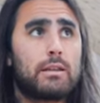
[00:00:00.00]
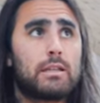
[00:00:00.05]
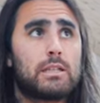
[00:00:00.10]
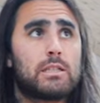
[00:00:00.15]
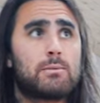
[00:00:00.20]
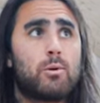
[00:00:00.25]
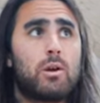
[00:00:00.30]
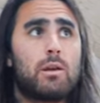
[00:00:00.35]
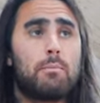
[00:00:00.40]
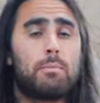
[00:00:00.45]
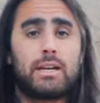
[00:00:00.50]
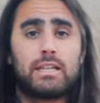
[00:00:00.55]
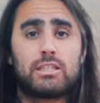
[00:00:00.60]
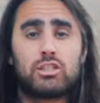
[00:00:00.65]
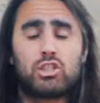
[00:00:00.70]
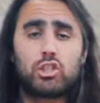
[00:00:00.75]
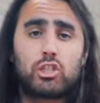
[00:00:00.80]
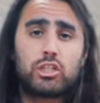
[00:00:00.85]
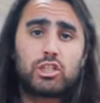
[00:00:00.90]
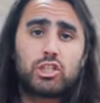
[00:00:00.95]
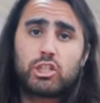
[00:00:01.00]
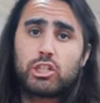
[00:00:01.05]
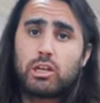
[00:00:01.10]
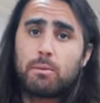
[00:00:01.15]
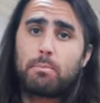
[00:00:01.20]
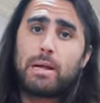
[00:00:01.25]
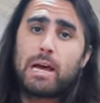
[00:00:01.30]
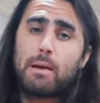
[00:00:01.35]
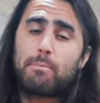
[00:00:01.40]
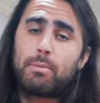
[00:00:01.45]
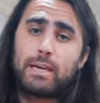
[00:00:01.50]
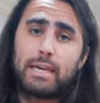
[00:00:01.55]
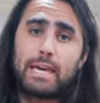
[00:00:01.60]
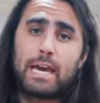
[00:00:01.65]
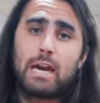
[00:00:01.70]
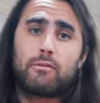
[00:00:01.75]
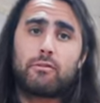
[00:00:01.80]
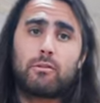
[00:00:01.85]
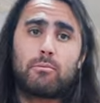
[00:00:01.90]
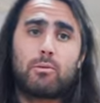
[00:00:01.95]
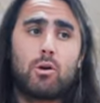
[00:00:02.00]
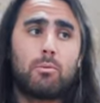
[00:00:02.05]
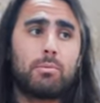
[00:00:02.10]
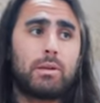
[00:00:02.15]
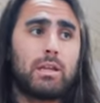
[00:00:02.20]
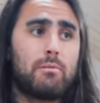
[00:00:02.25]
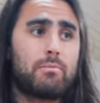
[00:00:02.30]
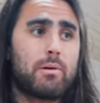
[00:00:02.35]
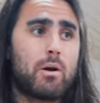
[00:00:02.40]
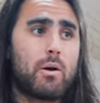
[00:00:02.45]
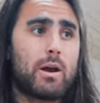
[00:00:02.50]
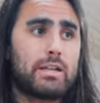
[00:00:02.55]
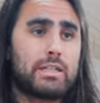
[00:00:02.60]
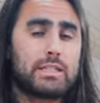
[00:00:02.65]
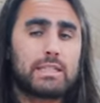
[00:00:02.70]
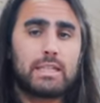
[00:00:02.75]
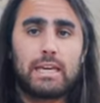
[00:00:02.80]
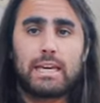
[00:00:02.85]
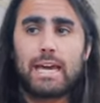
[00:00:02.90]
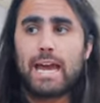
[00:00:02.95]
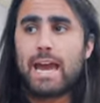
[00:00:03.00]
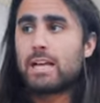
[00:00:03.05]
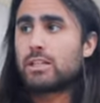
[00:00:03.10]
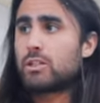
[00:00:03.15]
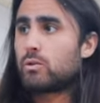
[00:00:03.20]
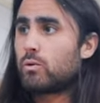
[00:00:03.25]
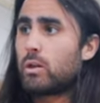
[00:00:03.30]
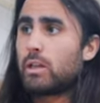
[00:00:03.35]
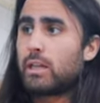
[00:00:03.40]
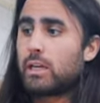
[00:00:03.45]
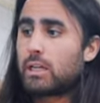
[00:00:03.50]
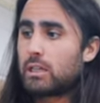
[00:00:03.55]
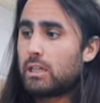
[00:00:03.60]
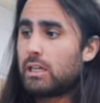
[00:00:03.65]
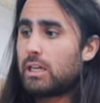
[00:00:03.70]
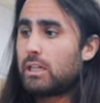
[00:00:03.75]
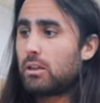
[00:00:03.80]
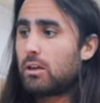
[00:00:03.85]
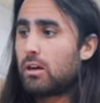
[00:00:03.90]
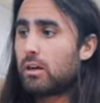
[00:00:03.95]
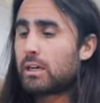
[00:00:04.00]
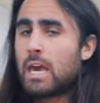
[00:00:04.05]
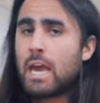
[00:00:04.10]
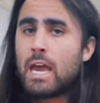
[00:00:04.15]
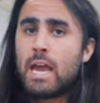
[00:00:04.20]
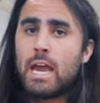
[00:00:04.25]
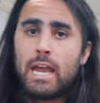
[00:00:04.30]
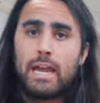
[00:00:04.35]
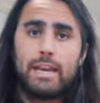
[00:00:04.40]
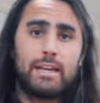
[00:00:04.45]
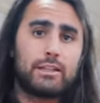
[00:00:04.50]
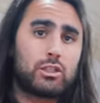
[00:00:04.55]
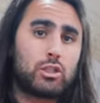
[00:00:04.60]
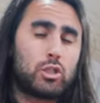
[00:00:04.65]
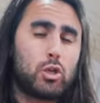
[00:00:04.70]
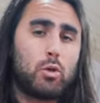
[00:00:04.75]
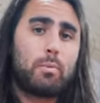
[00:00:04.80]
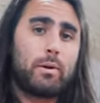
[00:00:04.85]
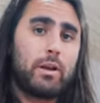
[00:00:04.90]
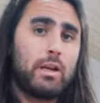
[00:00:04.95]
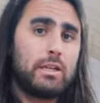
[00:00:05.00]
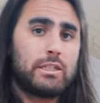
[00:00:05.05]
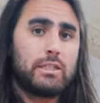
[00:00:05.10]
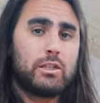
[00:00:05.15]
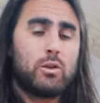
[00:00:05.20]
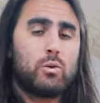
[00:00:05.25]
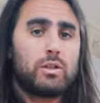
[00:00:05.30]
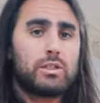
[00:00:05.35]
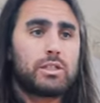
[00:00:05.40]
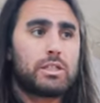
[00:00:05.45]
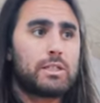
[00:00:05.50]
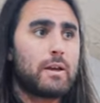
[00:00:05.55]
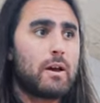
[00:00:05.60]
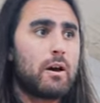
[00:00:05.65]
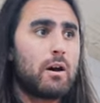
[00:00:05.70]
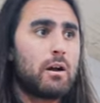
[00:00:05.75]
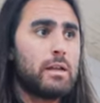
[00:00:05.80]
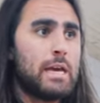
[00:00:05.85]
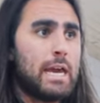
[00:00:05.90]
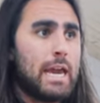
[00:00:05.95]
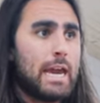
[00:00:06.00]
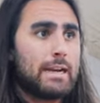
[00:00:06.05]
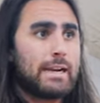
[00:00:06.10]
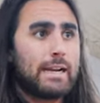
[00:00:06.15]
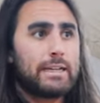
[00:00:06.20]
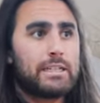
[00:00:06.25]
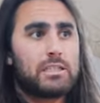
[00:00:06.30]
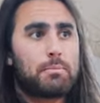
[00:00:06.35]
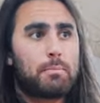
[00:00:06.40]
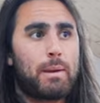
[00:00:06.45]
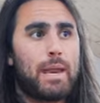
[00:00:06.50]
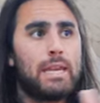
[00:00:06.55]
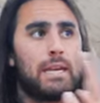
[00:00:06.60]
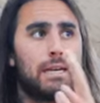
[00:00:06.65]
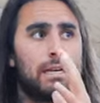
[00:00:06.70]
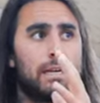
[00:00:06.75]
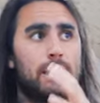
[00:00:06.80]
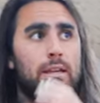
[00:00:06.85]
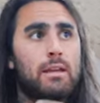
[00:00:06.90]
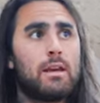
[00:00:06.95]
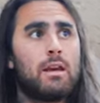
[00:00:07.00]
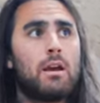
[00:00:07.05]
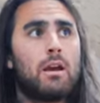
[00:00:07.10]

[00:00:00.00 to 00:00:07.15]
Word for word: at this point, but it's just shiplap again from Home Depot. I just think it adds a really clean look and it's super easy to install. And I just painted it.